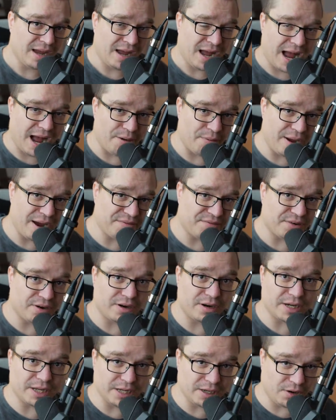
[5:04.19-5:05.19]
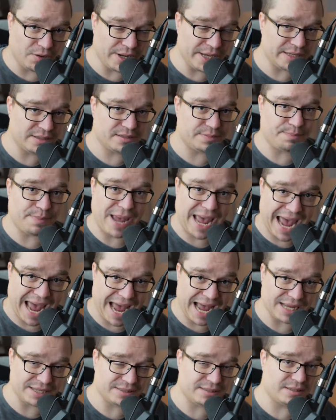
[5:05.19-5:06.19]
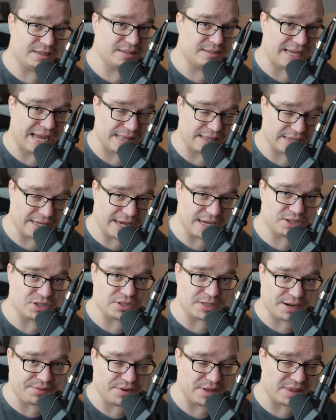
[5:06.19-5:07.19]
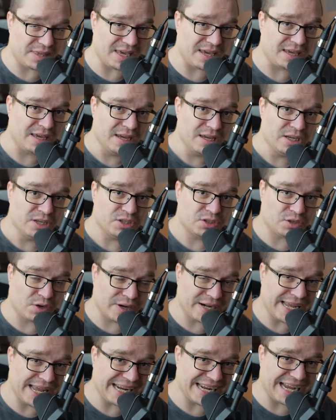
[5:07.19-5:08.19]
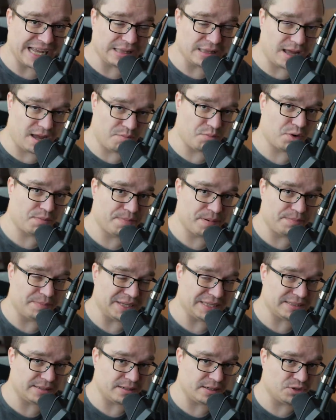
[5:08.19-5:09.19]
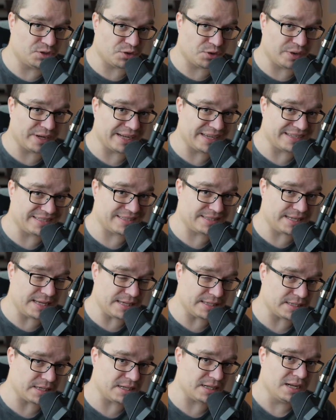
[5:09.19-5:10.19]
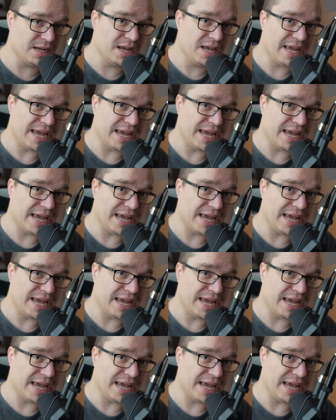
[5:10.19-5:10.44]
However, you know, his past, his allegations, everything started getting a lot more publicity during his season.